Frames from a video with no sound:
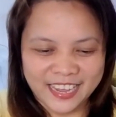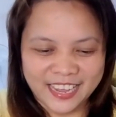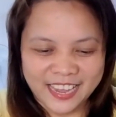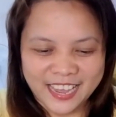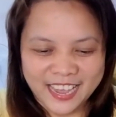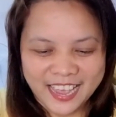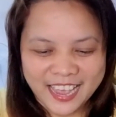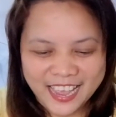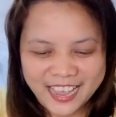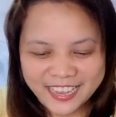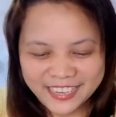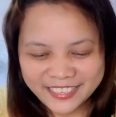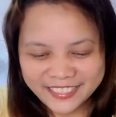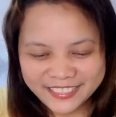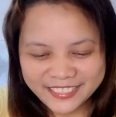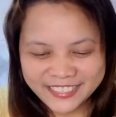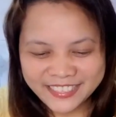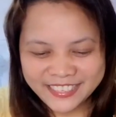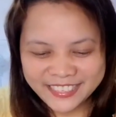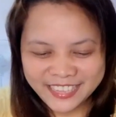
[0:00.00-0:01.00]
Ayan.
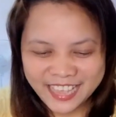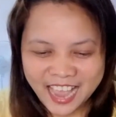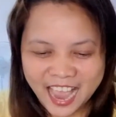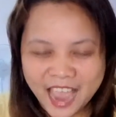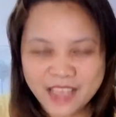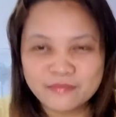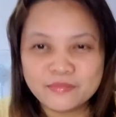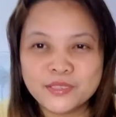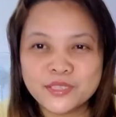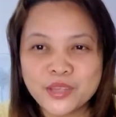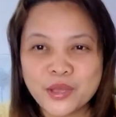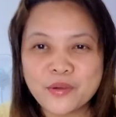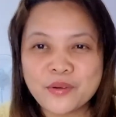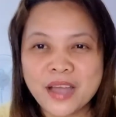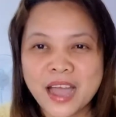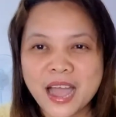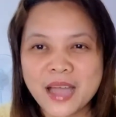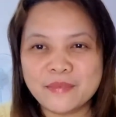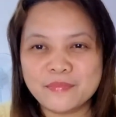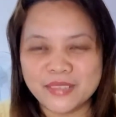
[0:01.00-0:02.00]
I'm so
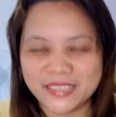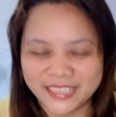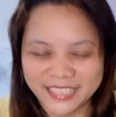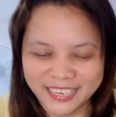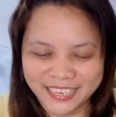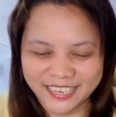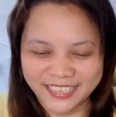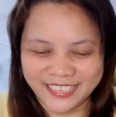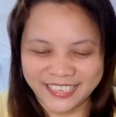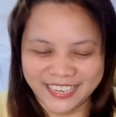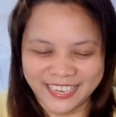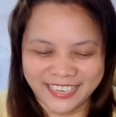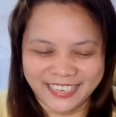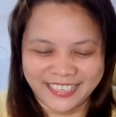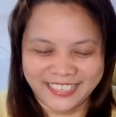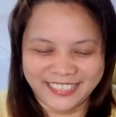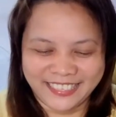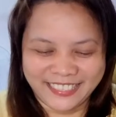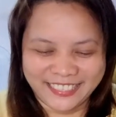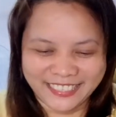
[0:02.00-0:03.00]
happy talaga.
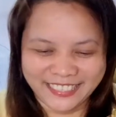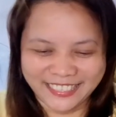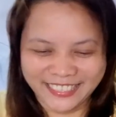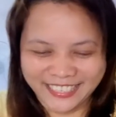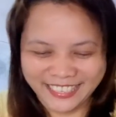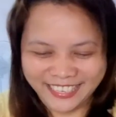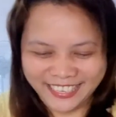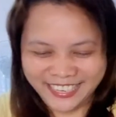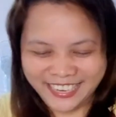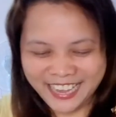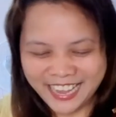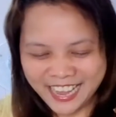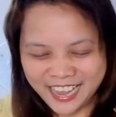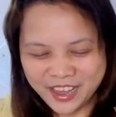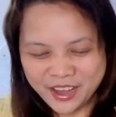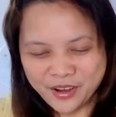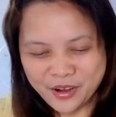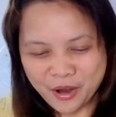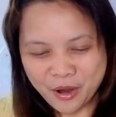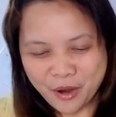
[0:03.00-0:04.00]

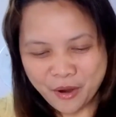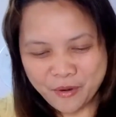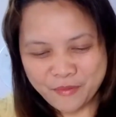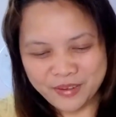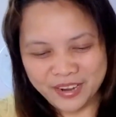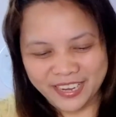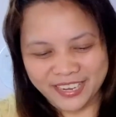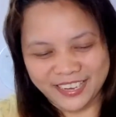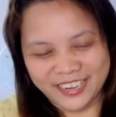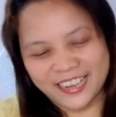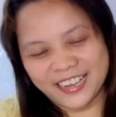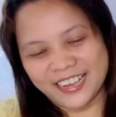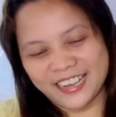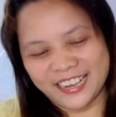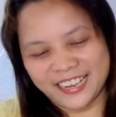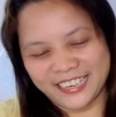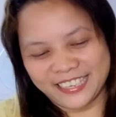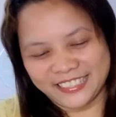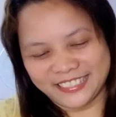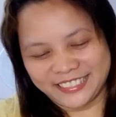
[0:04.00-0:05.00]
Oh my
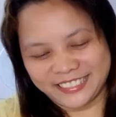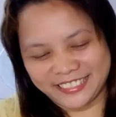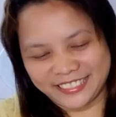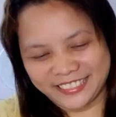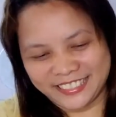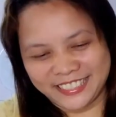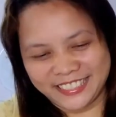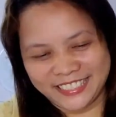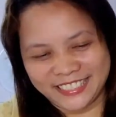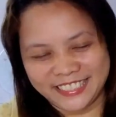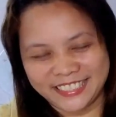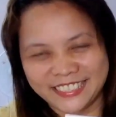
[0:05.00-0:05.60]
gosh.